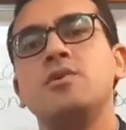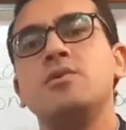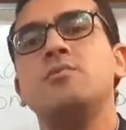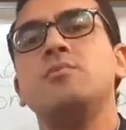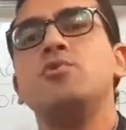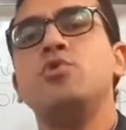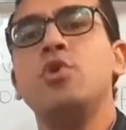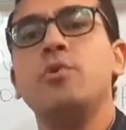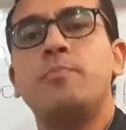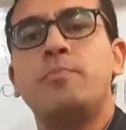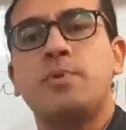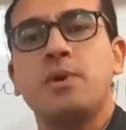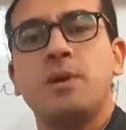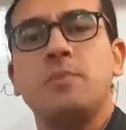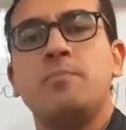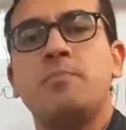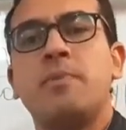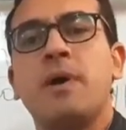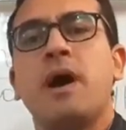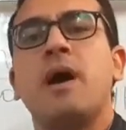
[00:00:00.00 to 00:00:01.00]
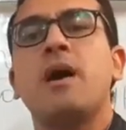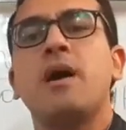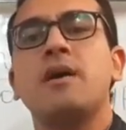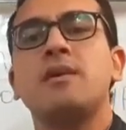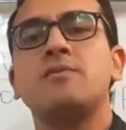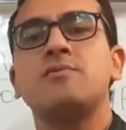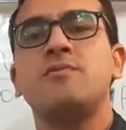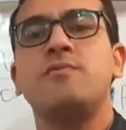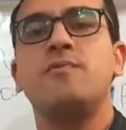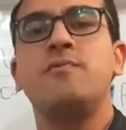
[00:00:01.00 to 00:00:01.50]
You
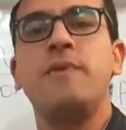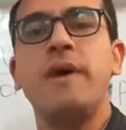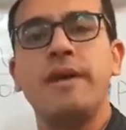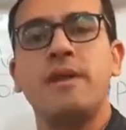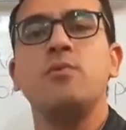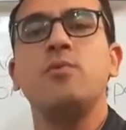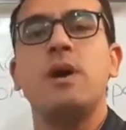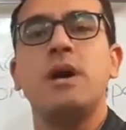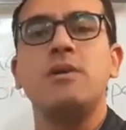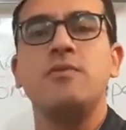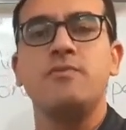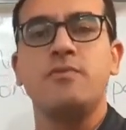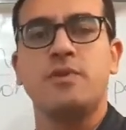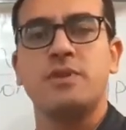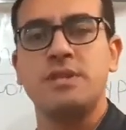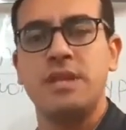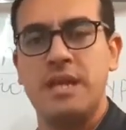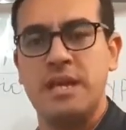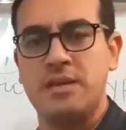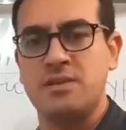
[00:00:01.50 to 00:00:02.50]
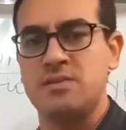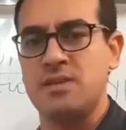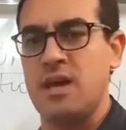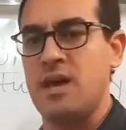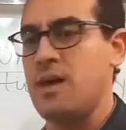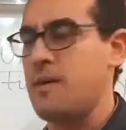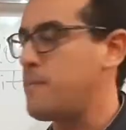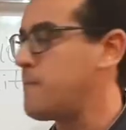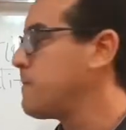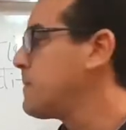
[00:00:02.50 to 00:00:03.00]
prepared very well for the
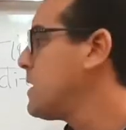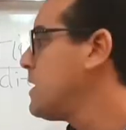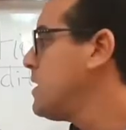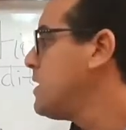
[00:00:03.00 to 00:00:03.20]
exam.